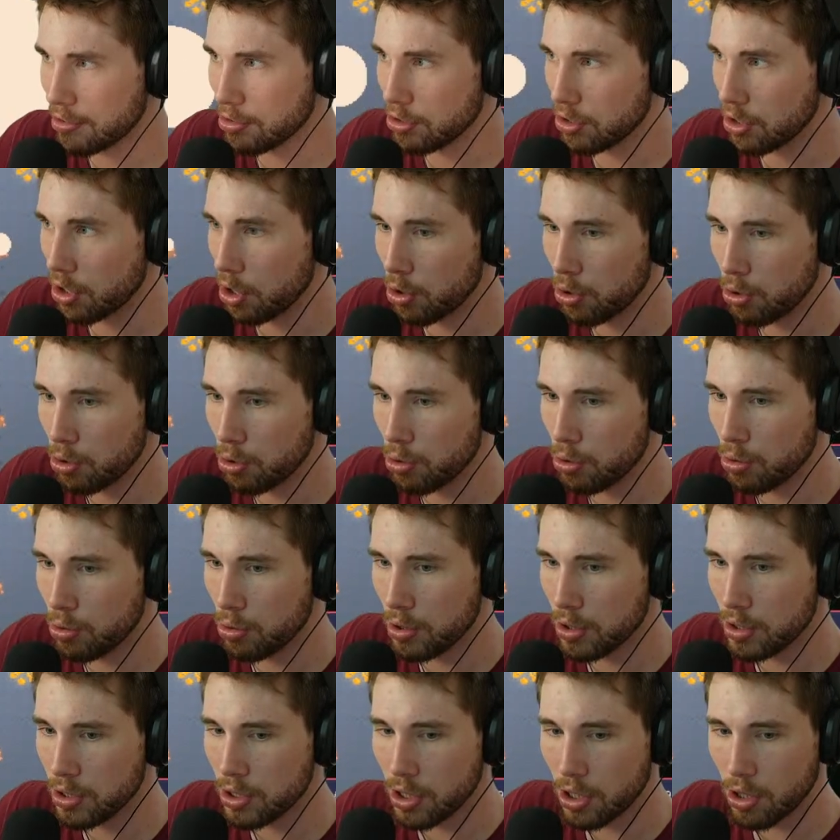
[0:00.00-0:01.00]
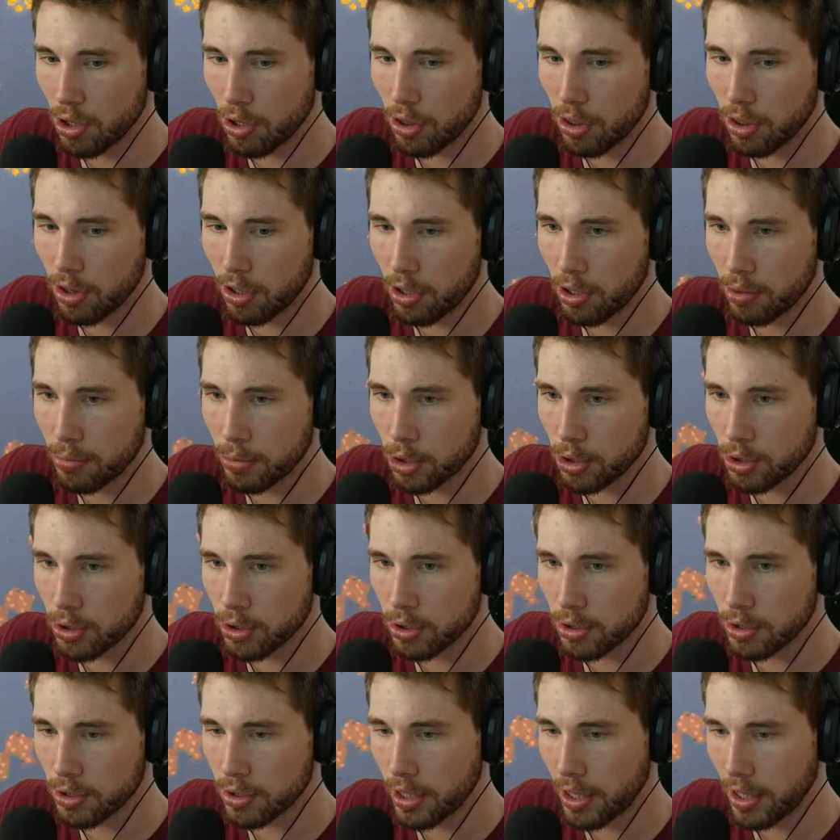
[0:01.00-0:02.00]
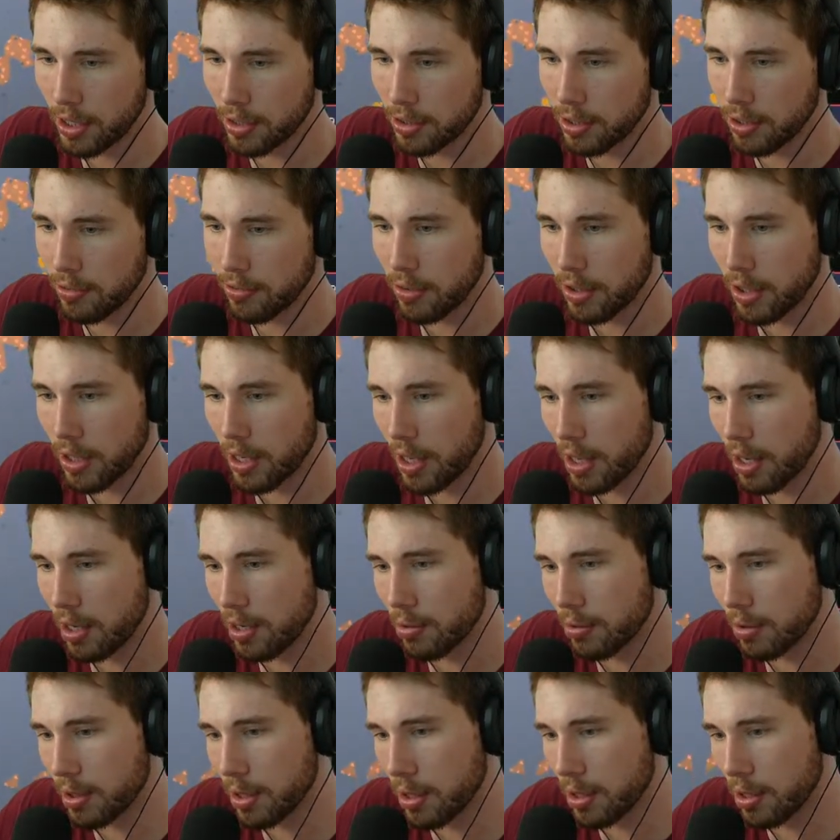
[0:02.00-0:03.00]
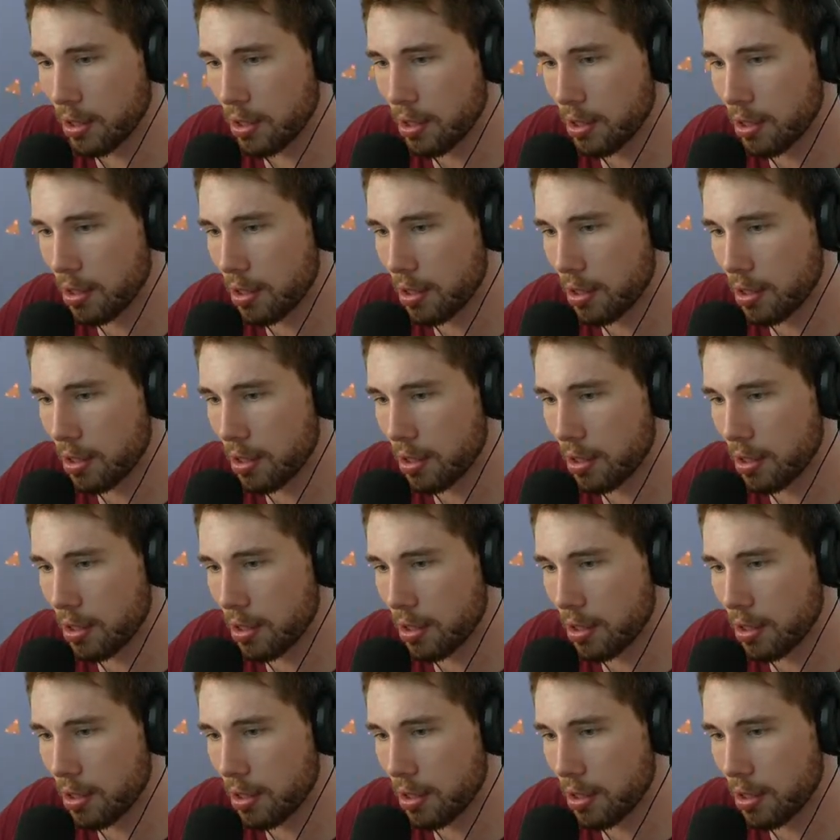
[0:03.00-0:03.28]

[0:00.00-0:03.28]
no geothermal activity anywhere,